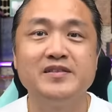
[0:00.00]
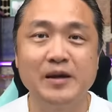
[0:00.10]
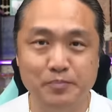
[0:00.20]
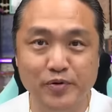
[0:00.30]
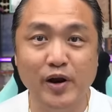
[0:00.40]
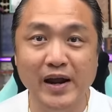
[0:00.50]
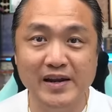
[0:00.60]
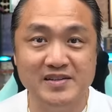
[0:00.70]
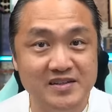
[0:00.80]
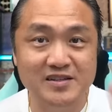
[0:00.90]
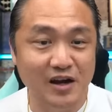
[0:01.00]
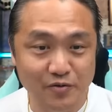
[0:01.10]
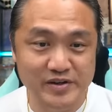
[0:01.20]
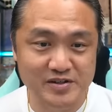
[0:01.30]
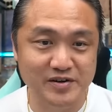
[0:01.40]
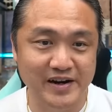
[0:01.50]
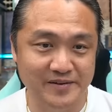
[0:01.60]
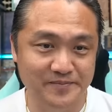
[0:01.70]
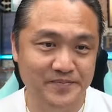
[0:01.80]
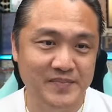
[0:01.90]
The price is always right.
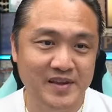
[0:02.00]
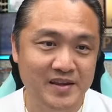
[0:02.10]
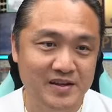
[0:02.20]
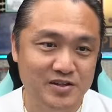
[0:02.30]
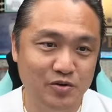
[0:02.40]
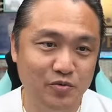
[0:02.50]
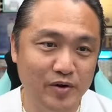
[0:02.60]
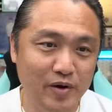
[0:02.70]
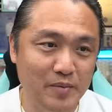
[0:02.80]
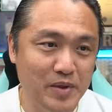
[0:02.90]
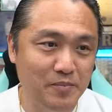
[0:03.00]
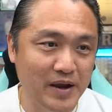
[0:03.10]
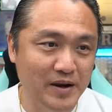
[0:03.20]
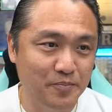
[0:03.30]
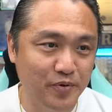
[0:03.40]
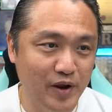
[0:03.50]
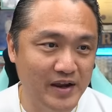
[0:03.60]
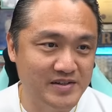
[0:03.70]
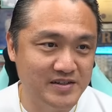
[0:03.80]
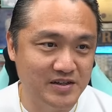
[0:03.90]
So what do I mean by the
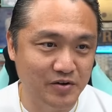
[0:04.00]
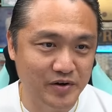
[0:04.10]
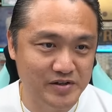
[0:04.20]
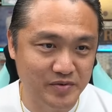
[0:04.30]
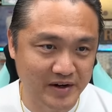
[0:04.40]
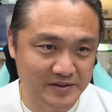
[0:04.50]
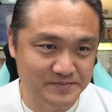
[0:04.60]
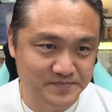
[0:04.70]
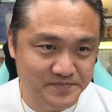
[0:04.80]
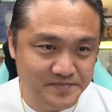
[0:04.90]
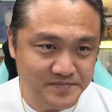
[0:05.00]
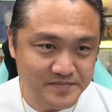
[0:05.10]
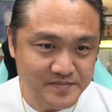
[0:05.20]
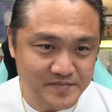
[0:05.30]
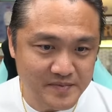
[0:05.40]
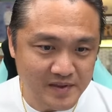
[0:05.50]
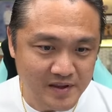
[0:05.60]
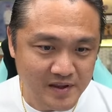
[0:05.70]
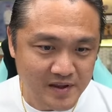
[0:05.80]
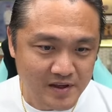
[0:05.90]
price is always right?
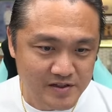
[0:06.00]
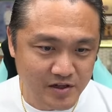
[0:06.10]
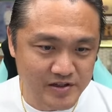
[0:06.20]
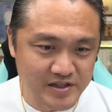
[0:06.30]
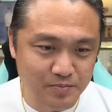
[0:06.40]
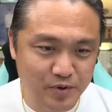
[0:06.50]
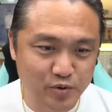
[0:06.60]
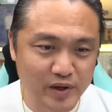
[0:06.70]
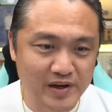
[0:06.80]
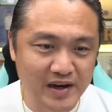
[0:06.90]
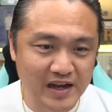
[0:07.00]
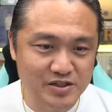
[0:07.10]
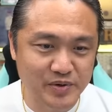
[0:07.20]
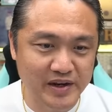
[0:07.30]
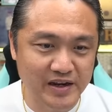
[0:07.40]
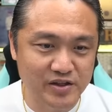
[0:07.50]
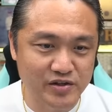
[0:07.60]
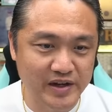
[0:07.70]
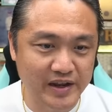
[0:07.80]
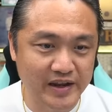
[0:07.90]
So you see, between last week and
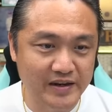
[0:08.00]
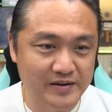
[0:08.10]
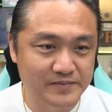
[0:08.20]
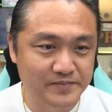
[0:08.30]
today,